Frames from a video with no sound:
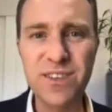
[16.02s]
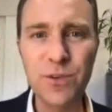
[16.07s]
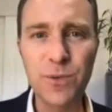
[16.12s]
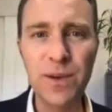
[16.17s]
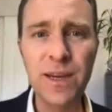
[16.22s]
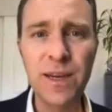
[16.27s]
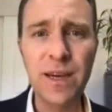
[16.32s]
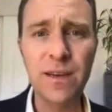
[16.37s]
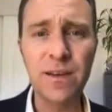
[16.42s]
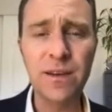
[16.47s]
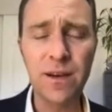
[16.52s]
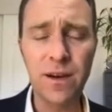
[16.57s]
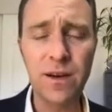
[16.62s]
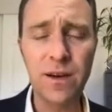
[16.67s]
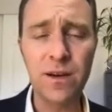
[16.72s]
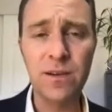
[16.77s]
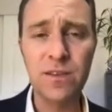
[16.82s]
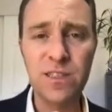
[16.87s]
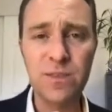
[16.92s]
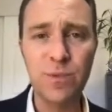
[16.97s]
we get
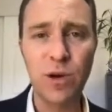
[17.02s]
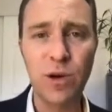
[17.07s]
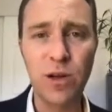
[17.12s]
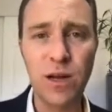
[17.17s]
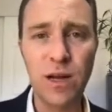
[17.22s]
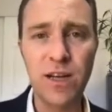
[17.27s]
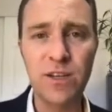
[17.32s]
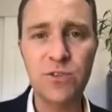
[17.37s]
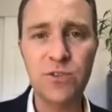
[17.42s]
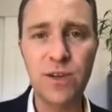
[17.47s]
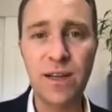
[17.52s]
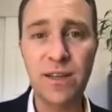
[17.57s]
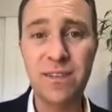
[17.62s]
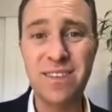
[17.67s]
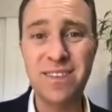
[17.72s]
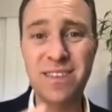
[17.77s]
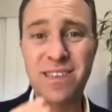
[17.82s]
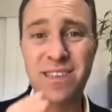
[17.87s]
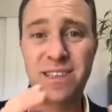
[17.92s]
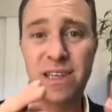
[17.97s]
our smart contract to
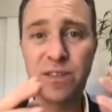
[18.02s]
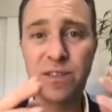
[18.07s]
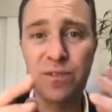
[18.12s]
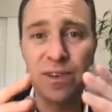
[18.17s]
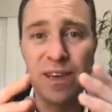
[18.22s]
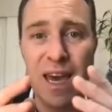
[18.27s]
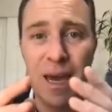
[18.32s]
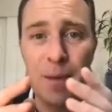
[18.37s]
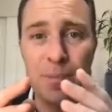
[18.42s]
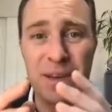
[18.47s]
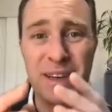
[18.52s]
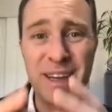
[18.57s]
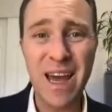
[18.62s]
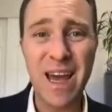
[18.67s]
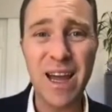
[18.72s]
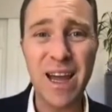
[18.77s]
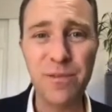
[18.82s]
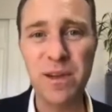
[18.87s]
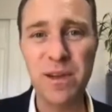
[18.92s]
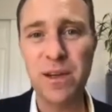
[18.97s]
successfully ape into
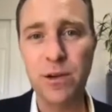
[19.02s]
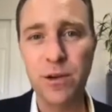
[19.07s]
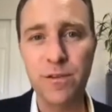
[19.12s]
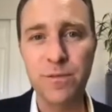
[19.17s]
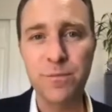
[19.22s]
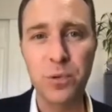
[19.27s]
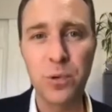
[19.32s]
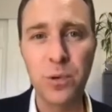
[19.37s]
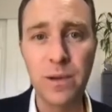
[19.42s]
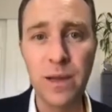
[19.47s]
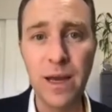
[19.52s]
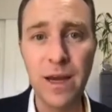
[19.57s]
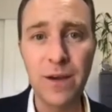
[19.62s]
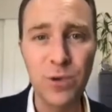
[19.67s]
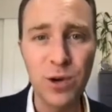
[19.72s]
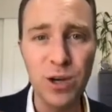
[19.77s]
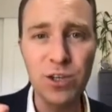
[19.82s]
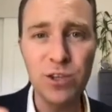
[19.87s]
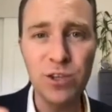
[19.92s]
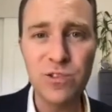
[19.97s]
every curve pool, and we're
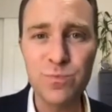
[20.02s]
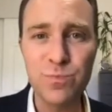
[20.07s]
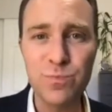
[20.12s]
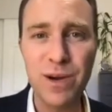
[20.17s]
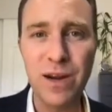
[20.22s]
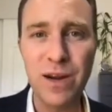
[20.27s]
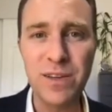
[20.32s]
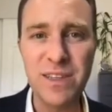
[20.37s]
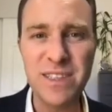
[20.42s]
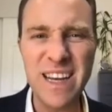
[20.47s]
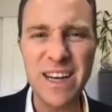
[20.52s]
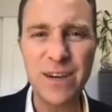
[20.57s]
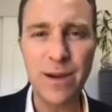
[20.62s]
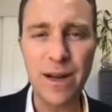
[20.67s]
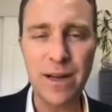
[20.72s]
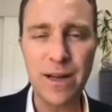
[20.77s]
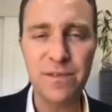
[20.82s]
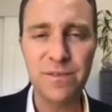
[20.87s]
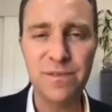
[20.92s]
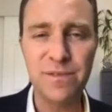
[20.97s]
going to use Brownie's
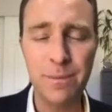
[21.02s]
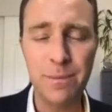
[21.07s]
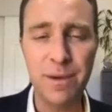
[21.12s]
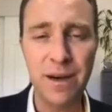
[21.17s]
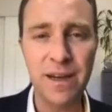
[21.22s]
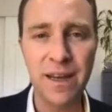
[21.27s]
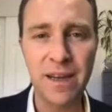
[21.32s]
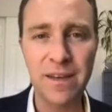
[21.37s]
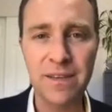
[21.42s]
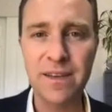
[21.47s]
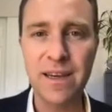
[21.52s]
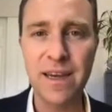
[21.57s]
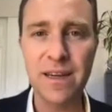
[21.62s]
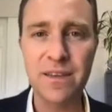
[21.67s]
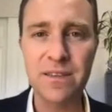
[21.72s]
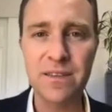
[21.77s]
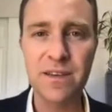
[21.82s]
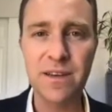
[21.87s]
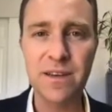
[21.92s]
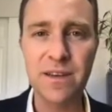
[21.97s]
interactive debugging to get
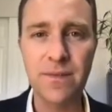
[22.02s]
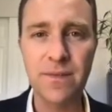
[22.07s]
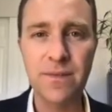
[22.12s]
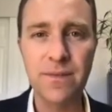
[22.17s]
us there.